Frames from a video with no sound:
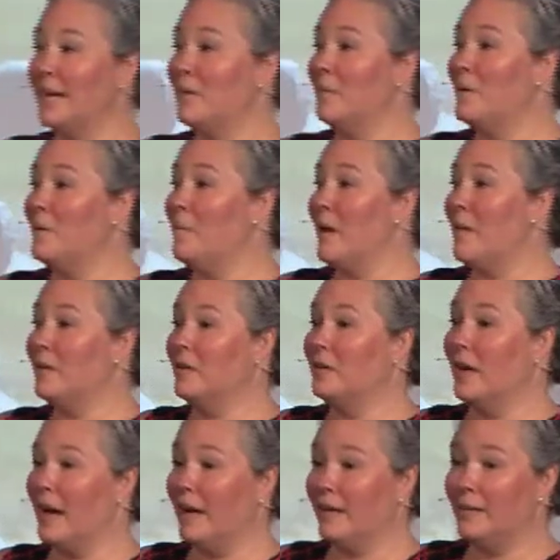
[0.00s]
I don't want to bother
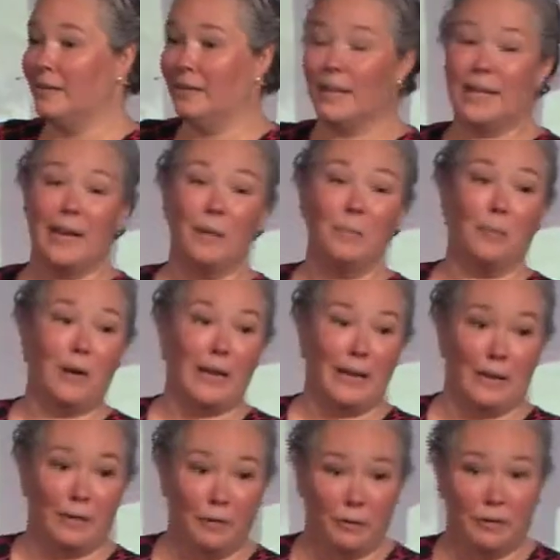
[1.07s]
God. I can't
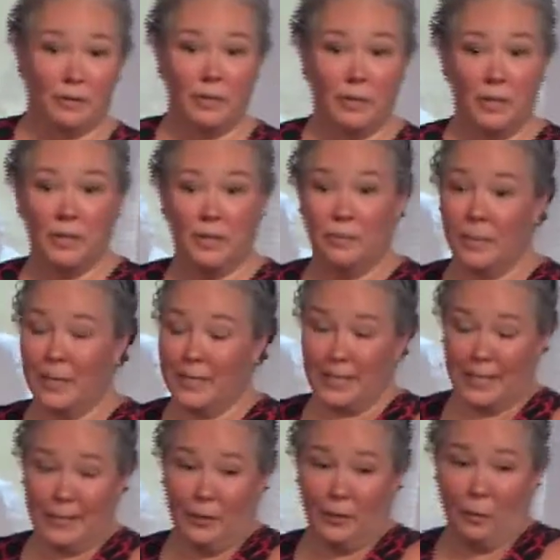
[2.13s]
breathe, but it's
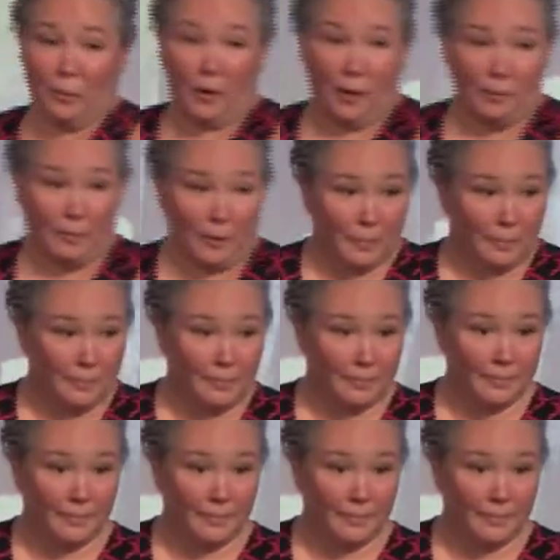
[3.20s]
a little problem.